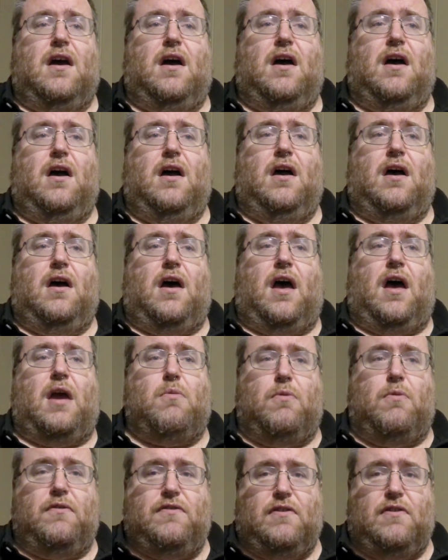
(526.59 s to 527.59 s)

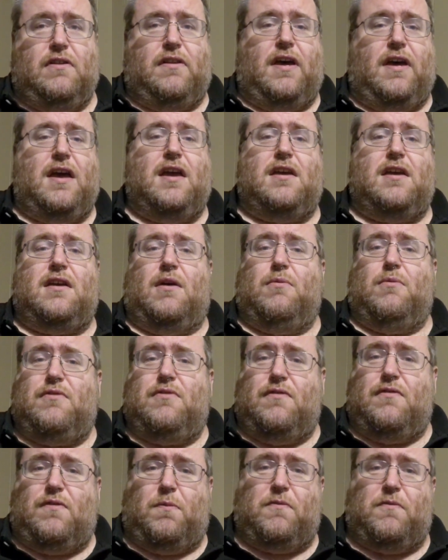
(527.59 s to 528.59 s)
I want you to like, I
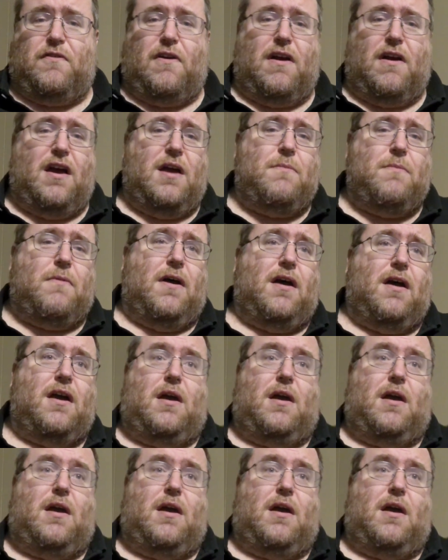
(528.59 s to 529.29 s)
want you to subscribe.